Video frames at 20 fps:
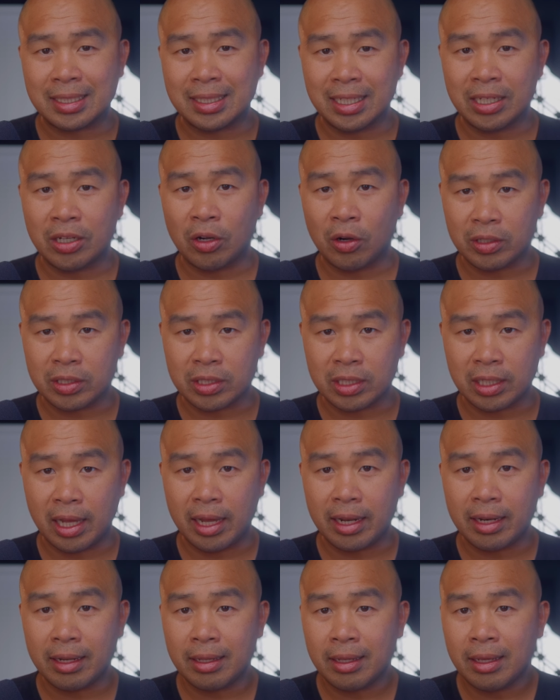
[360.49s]
D card
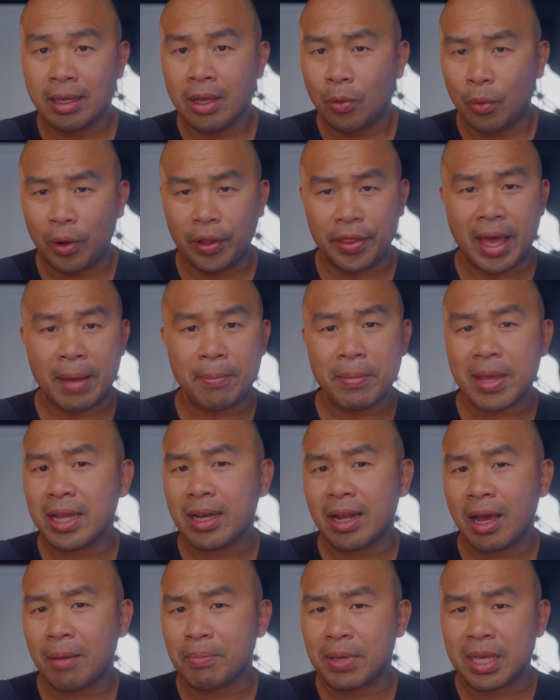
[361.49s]
slot. While that may
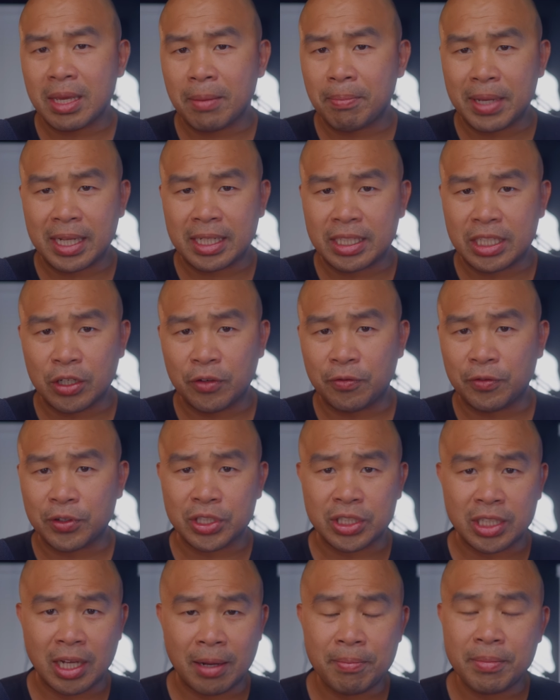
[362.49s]
not be a big deal for
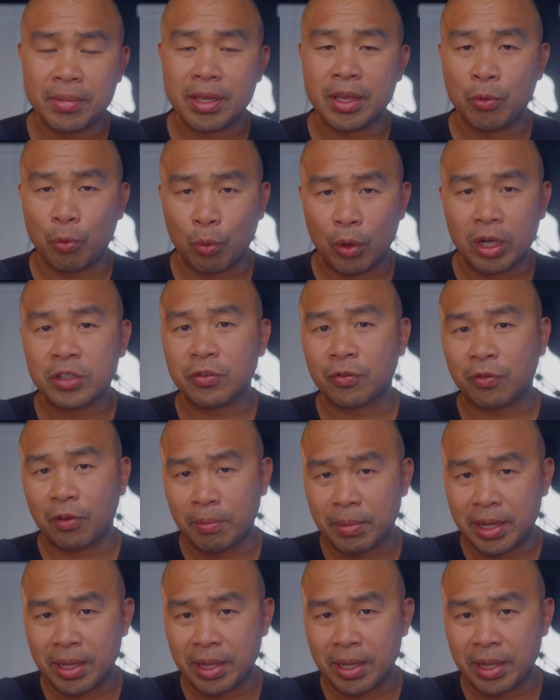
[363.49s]
some, it was for